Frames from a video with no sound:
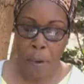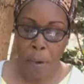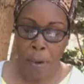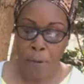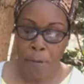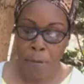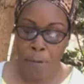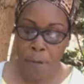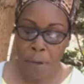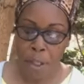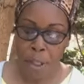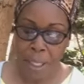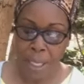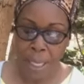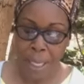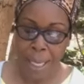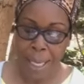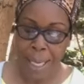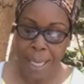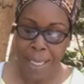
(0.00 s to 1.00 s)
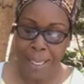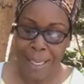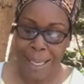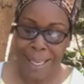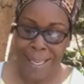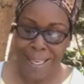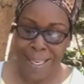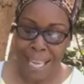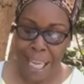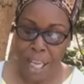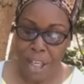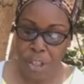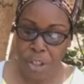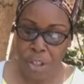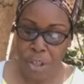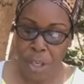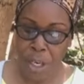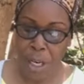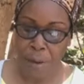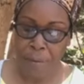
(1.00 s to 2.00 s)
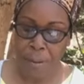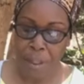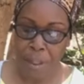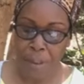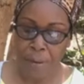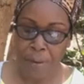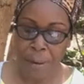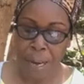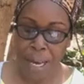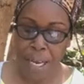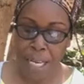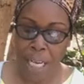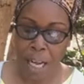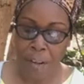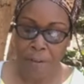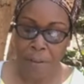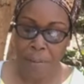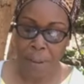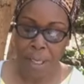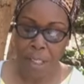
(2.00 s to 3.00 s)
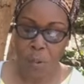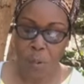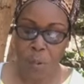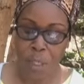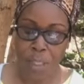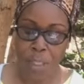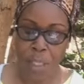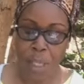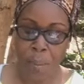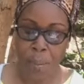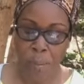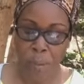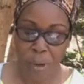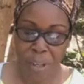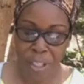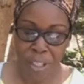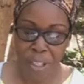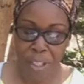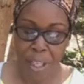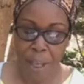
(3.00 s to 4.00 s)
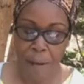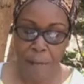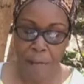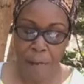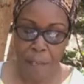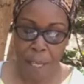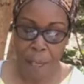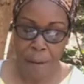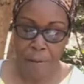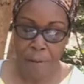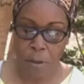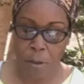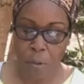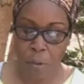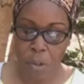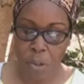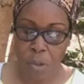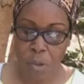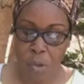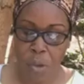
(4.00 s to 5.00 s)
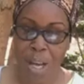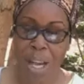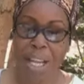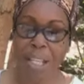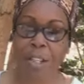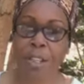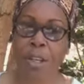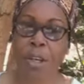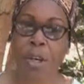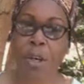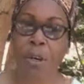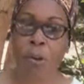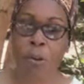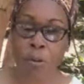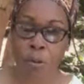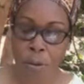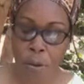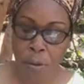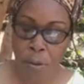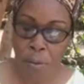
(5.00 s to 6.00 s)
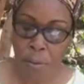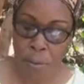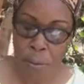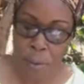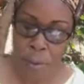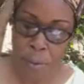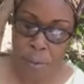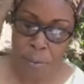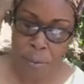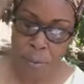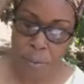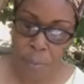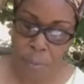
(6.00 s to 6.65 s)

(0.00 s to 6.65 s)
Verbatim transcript: more fully the nature of the divine government which the prince of evil was trying to overthrow.